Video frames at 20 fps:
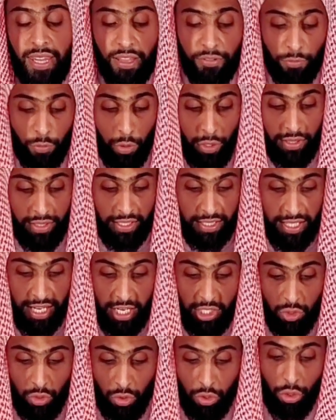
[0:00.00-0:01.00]
Therefore in this
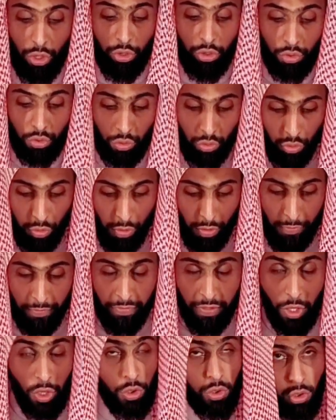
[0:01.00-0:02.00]
case you'd not do
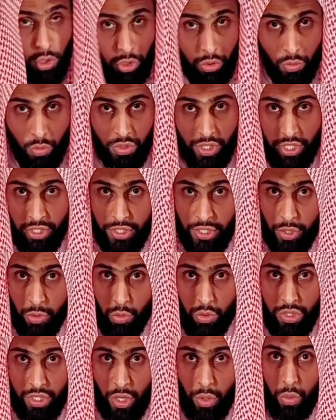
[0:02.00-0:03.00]
sajdah
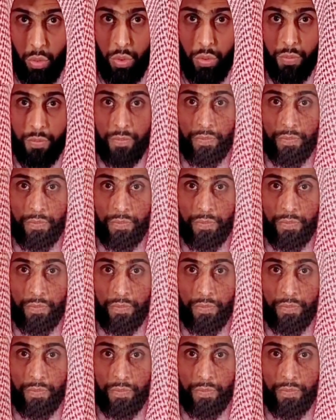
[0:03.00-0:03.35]
sahu.